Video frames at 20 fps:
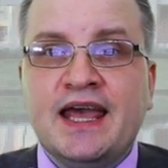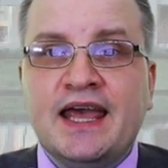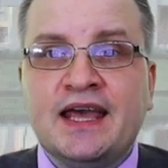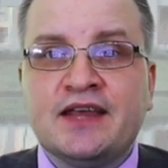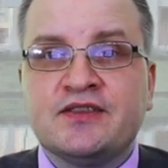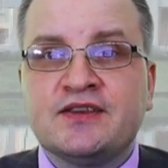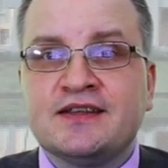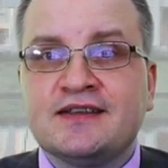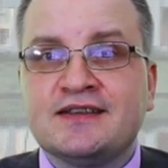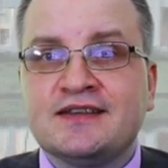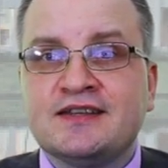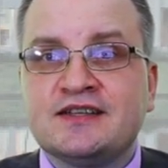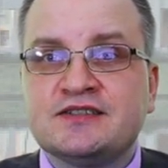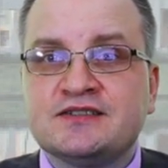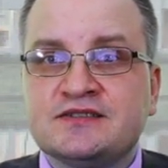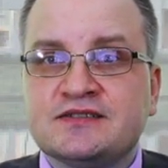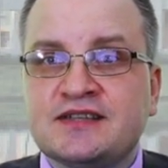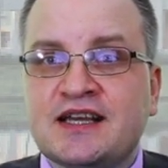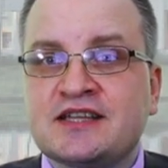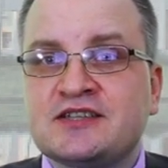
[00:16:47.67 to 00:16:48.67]
And
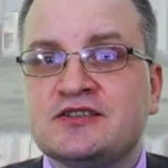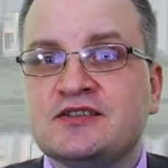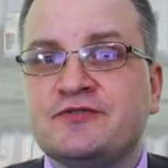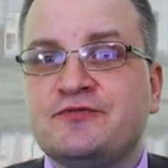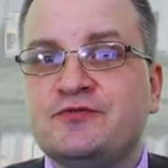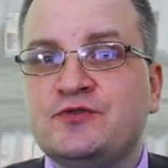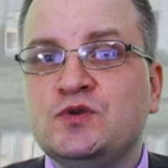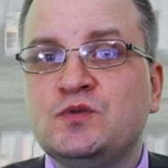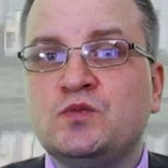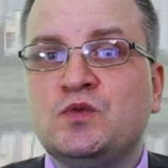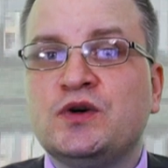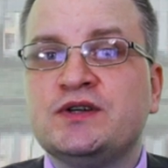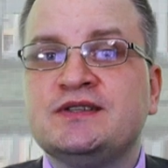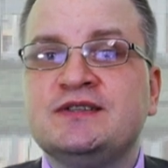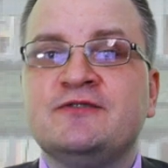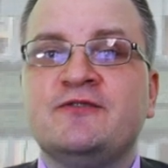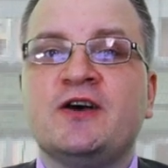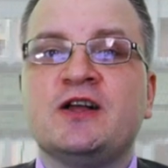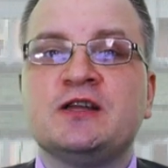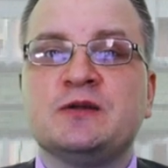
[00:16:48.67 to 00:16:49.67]
there's actually a few more
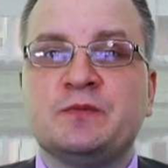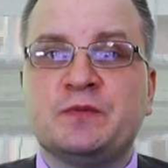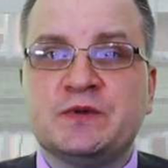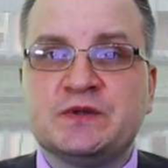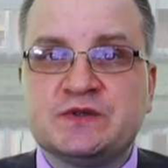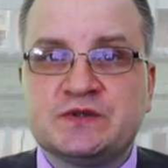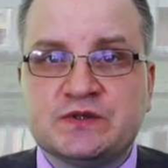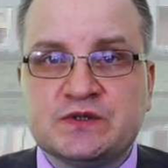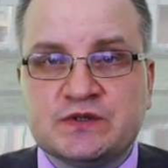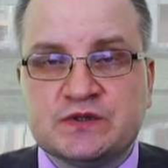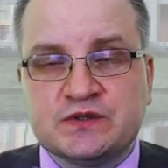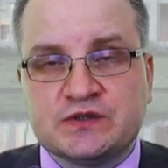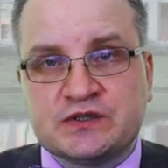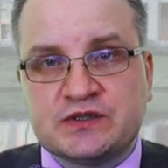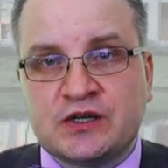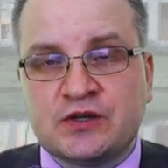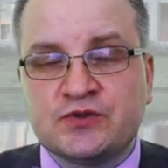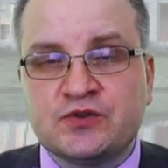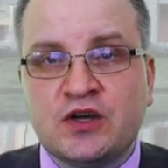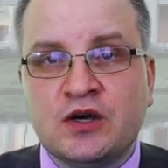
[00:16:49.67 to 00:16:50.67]
developments
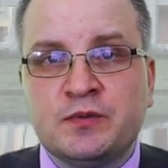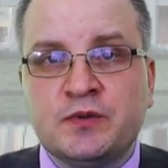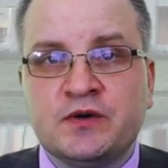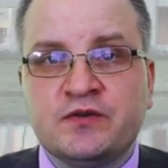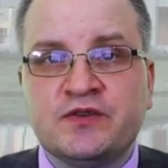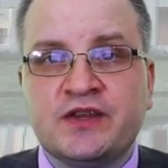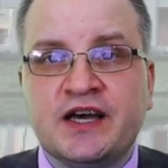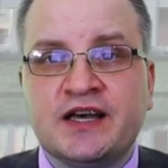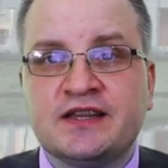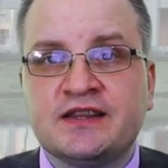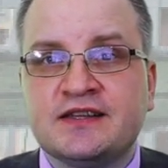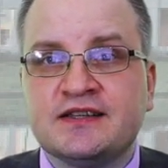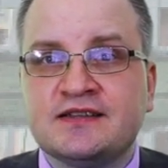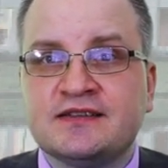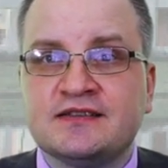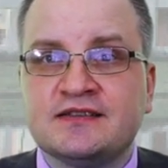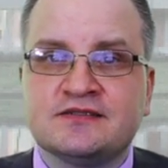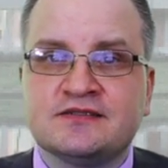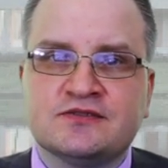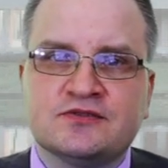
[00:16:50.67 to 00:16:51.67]
on top of that.
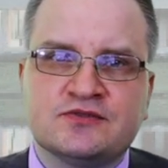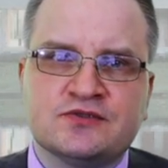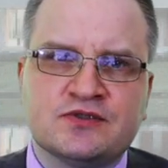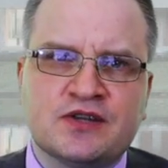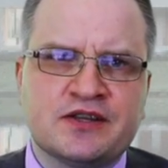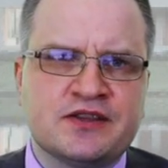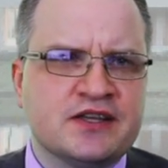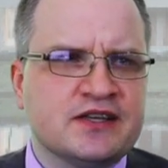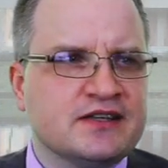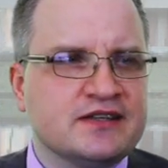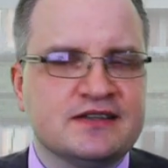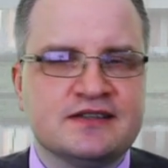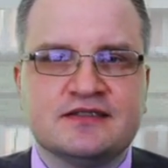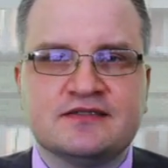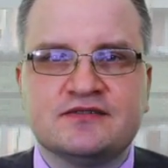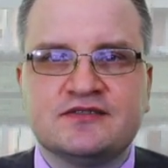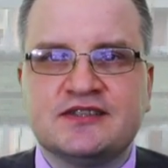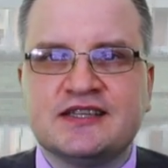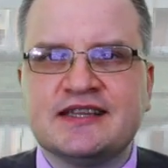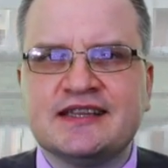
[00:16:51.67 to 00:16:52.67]
So I think
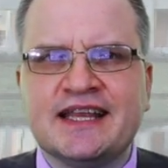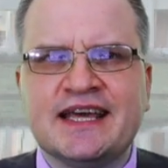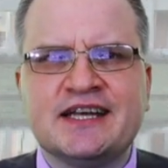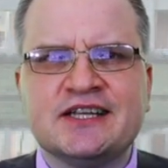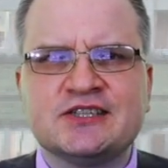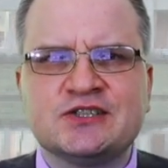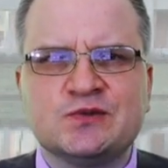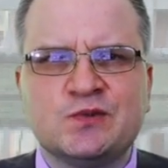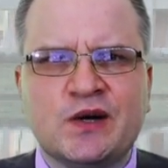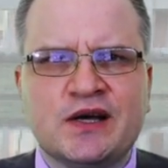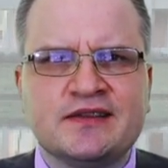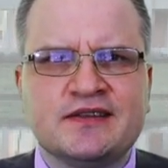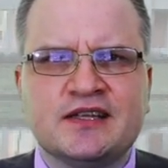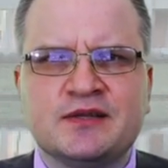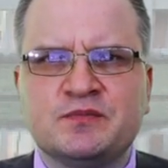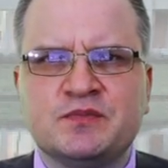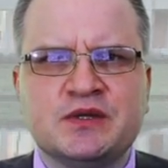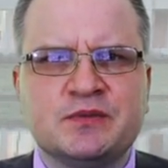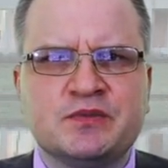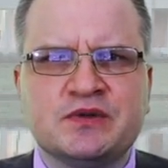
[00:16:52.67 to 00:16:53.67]
the latest one
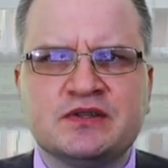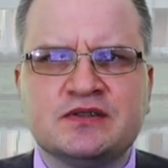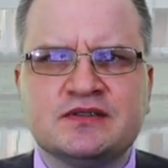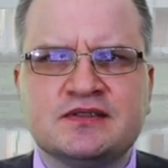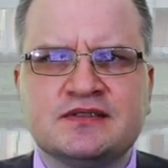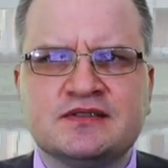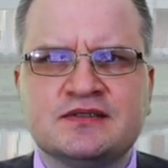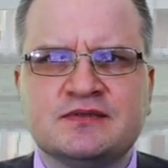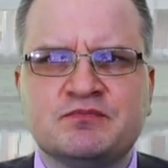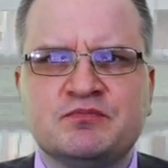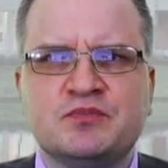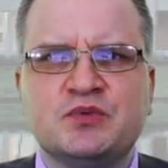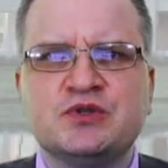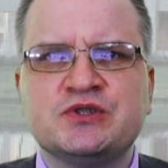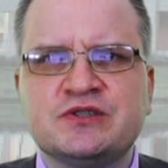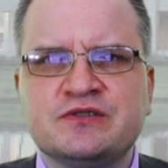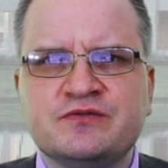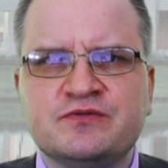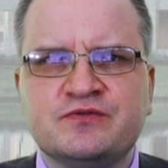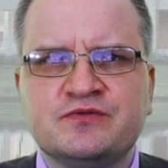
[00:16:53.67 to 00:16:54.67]
that people
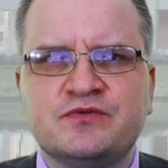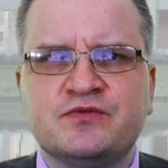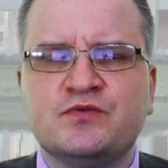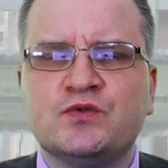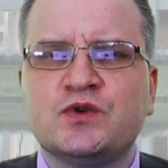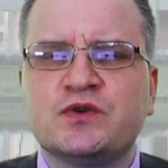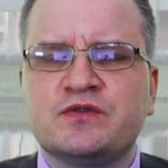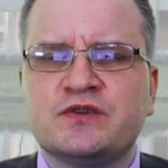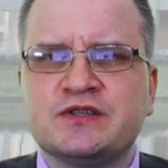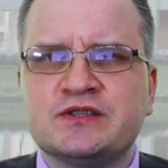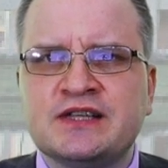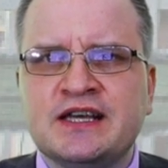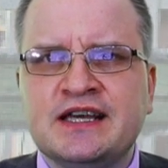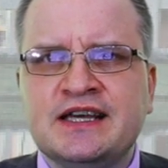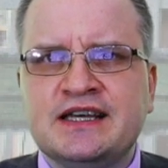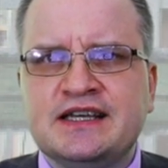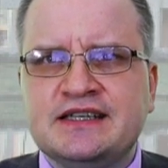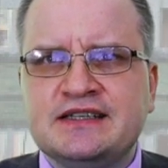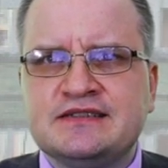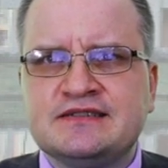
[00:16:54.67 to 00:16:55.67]
pushing forward
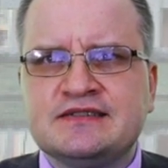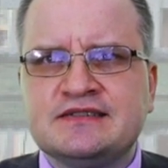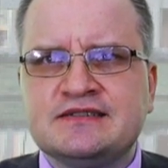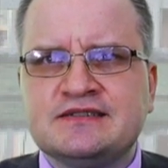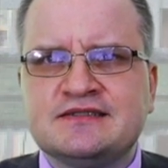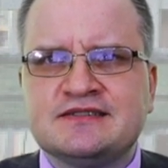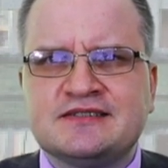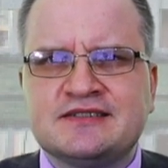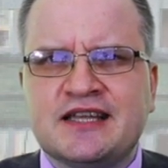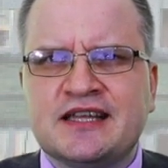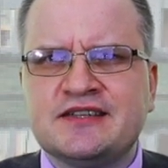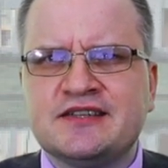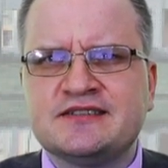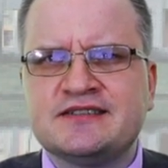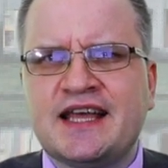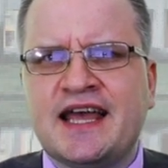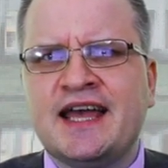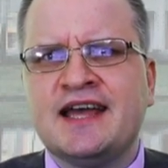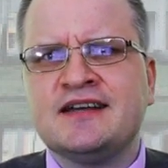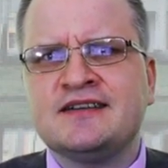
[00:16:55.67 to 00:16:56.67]
is
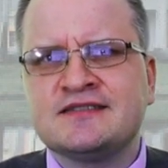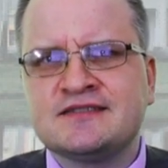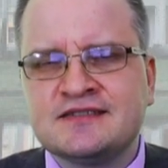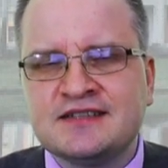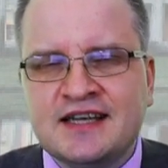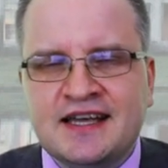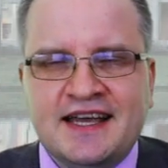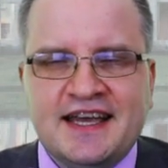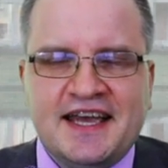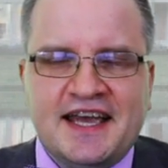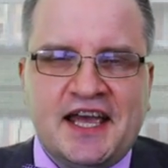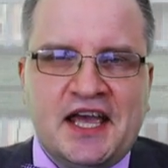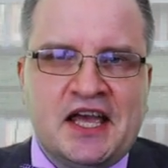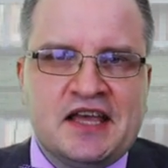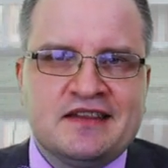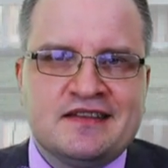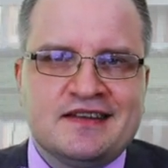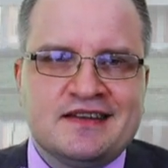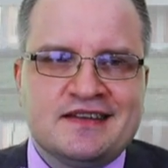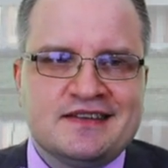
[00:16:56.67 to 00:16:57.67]
standard X.
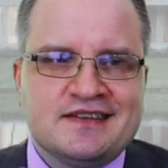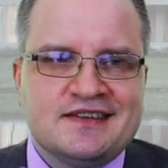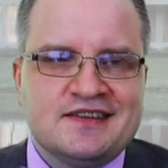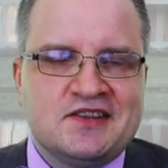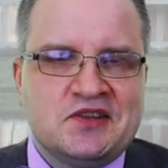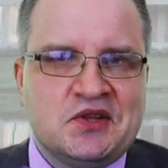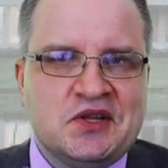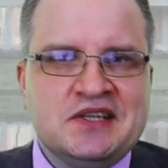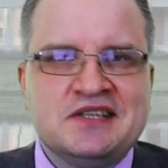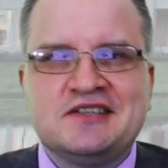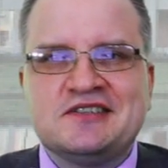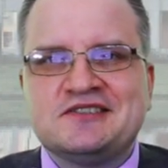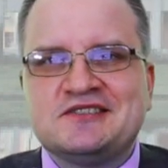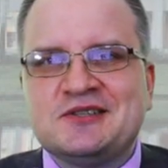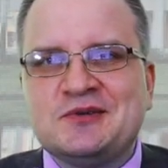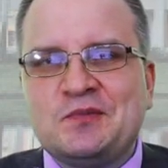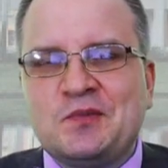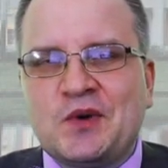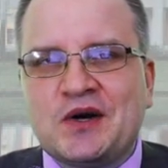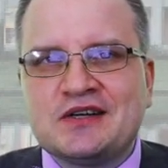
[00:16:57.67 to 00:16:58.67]
And the
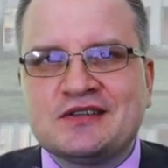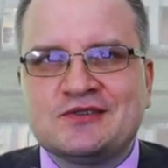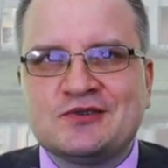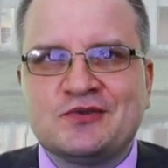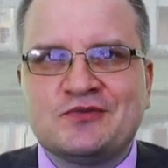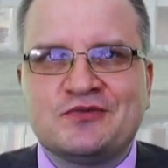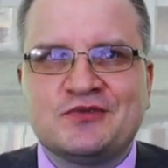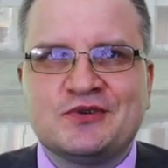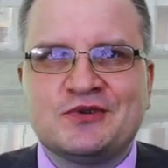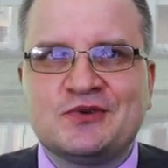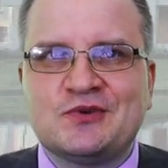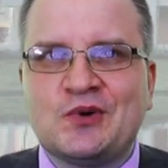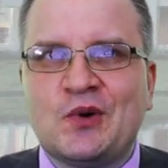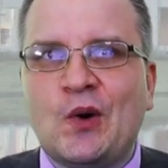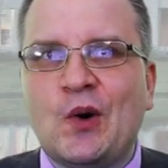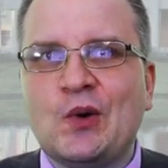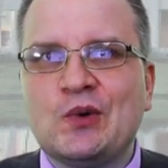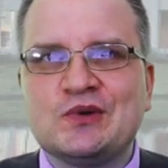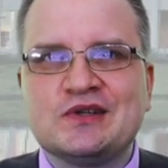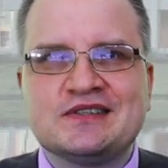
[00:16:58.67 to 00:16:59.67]
interesting part of
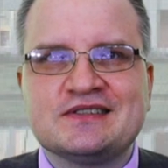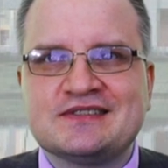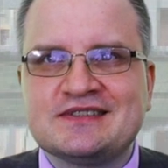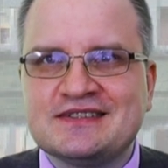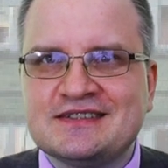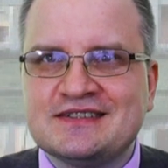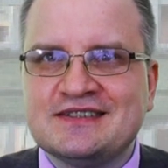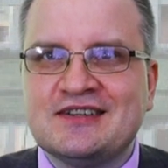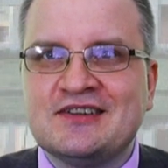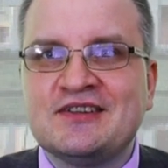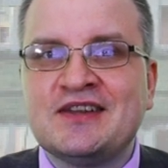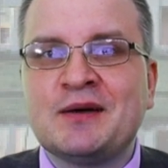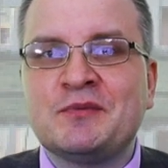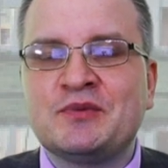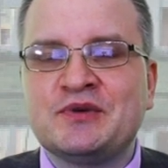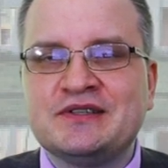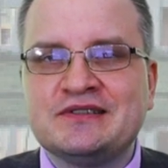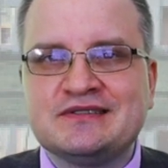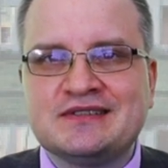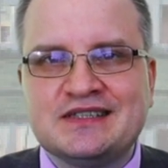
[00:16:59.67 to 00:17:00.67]
whole this
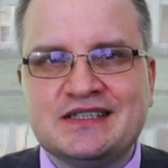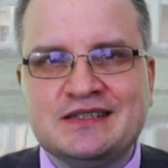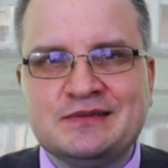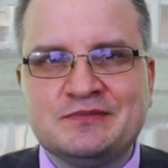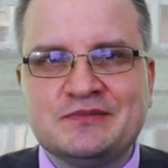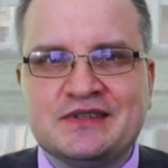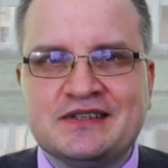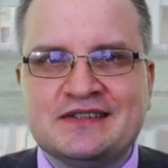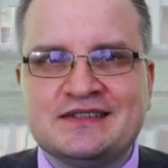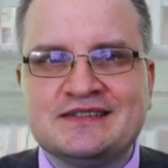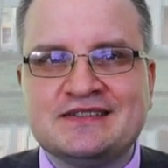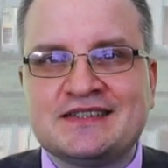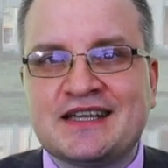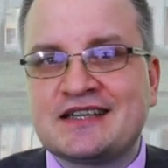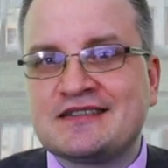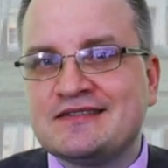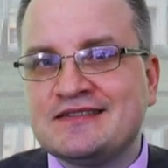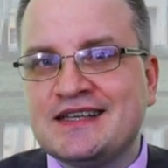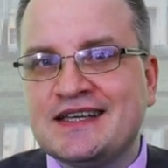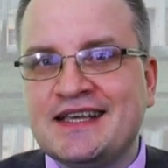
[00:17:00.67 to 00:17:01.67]
numbering scheme is
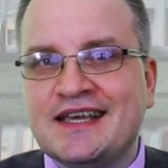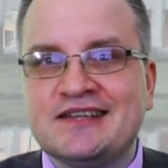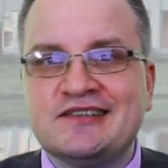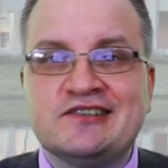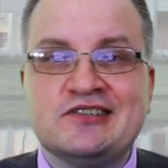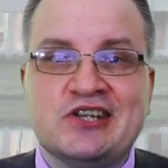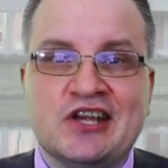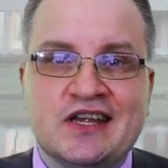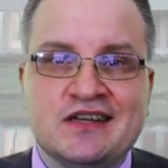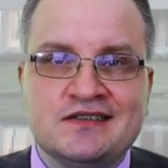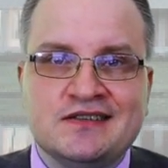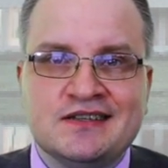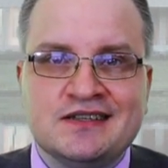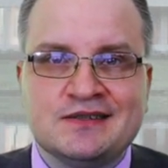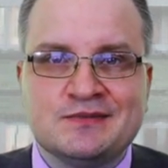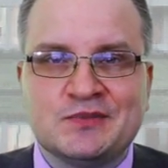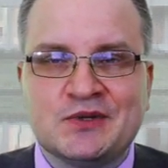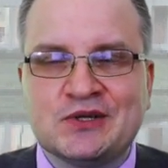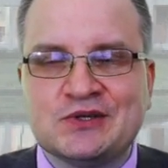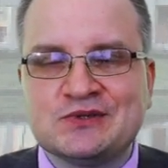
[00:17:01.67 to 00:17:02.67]
actually again
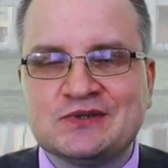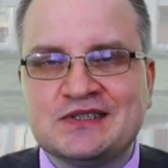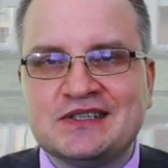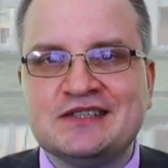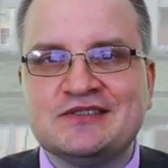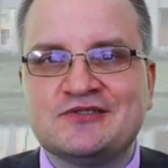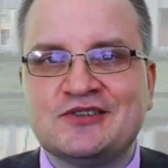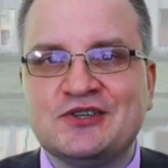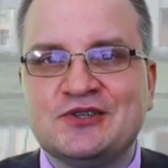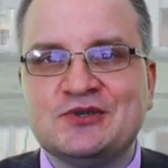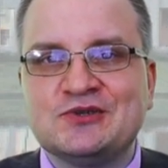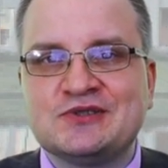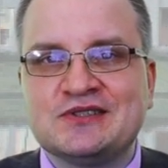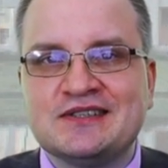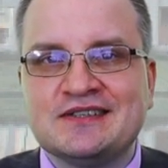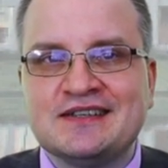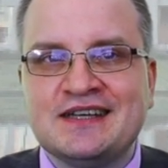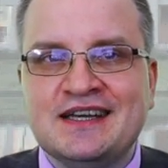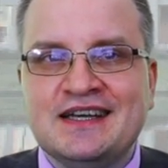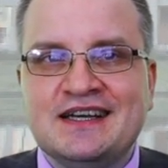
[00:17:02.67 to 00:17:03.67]
changing, because they're
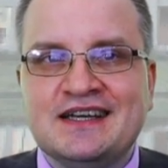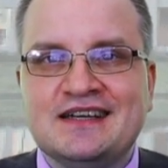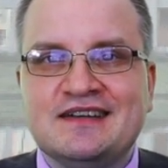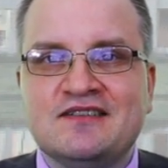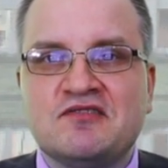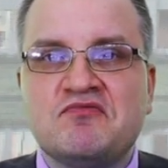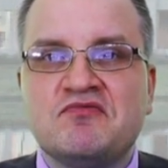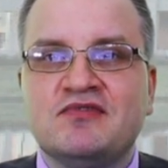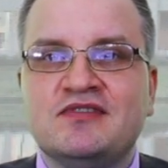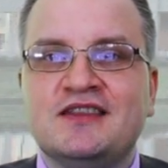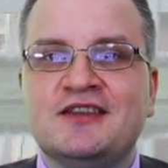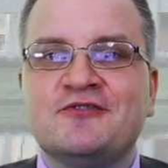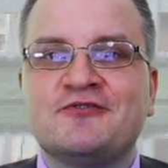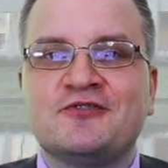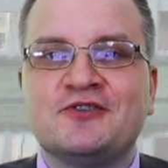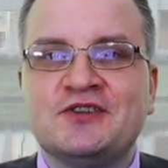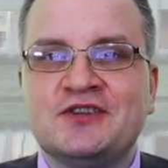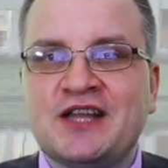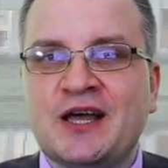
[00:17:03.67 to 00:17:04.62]
introducing different